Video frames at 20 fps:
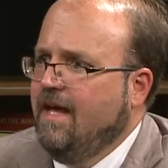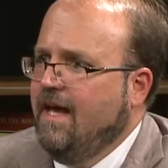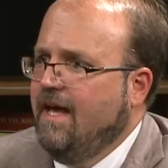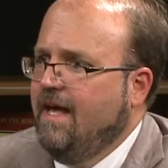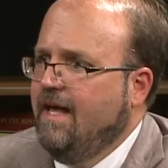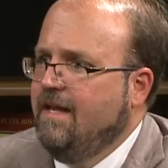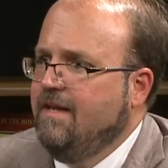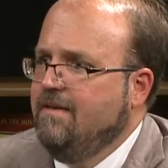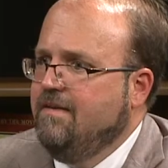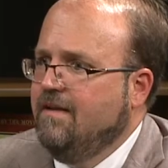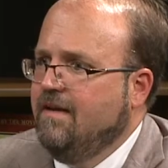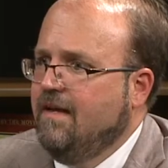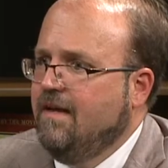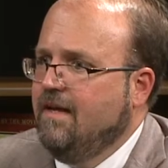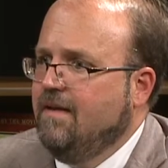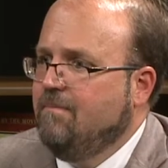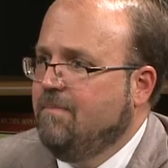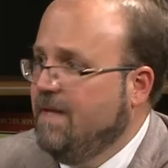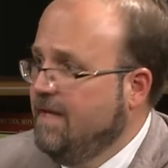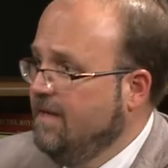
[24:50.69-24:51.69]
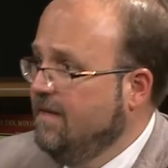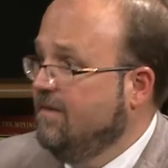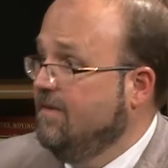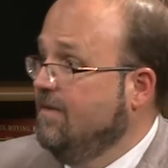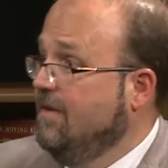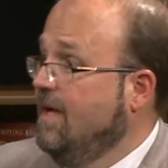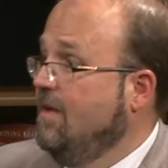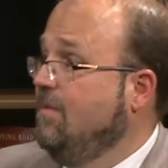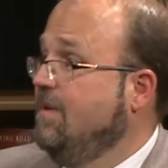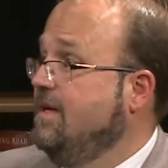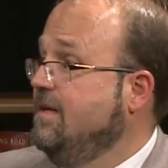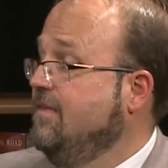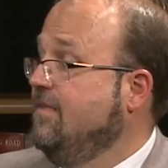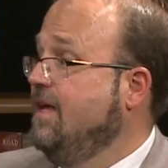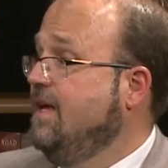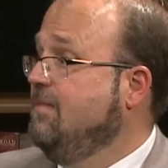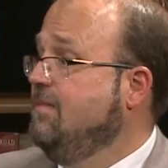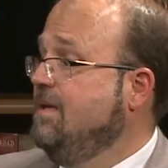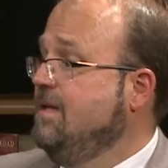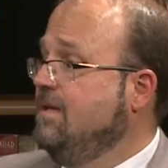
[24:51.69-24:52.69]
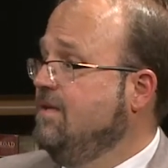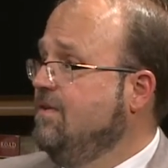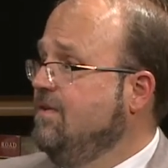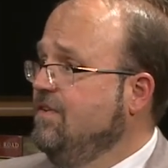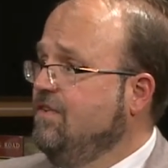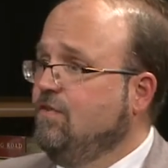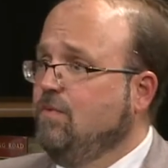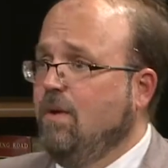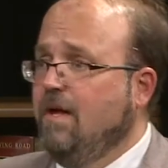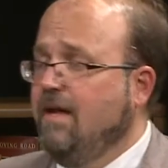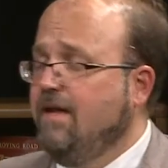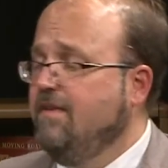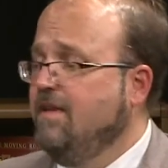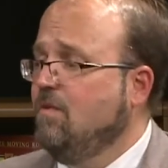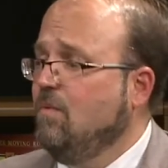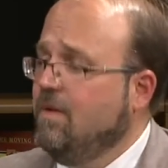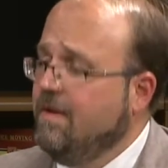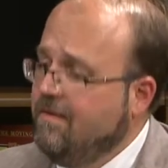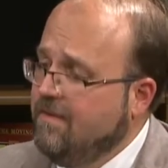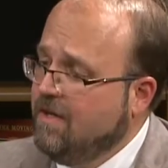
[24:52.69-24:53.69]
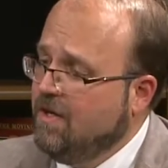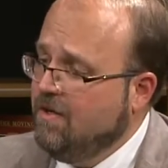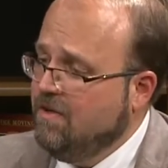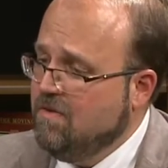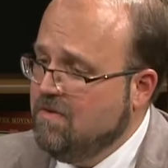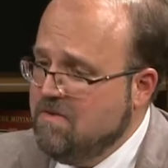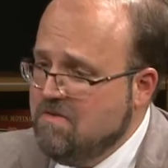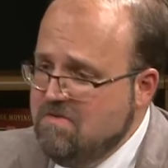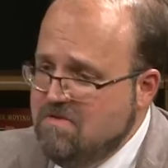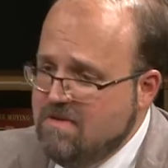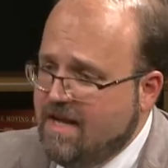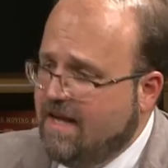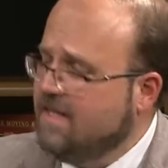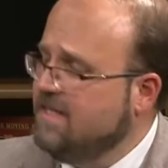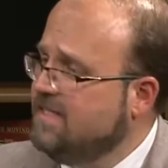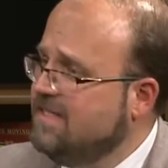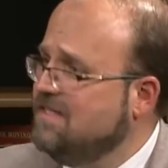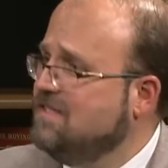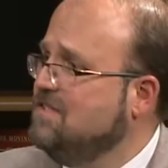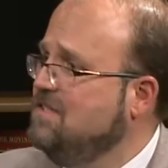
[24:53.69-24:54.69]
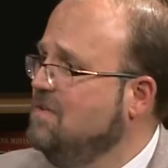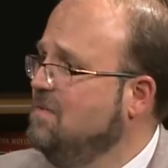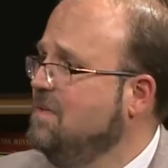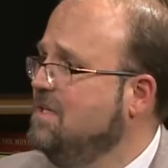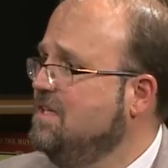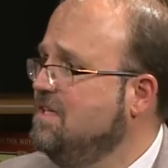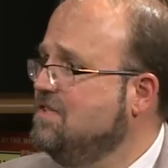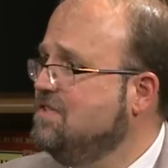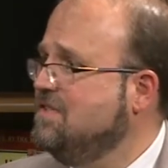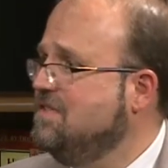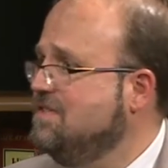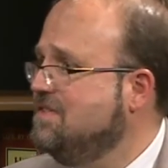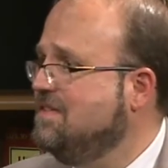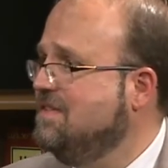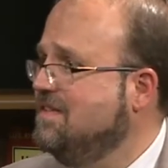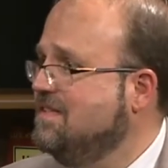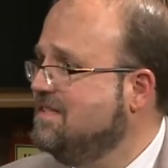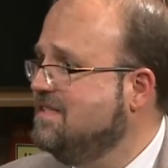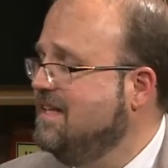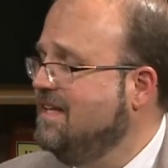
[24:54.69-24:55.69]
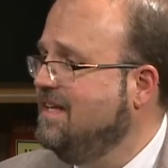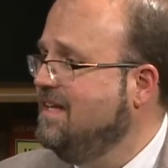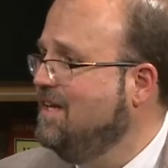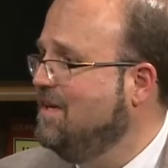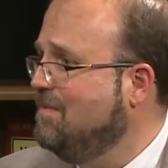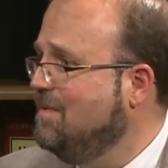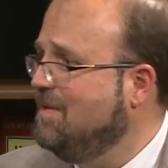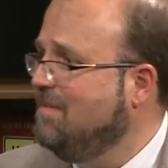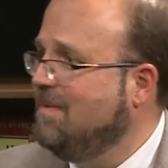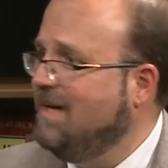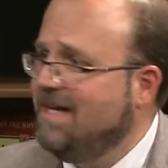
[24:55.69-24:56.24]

And Pinnacle, I wanted to thank Pinnacle as well. I think one of the nicest new additions to the city over the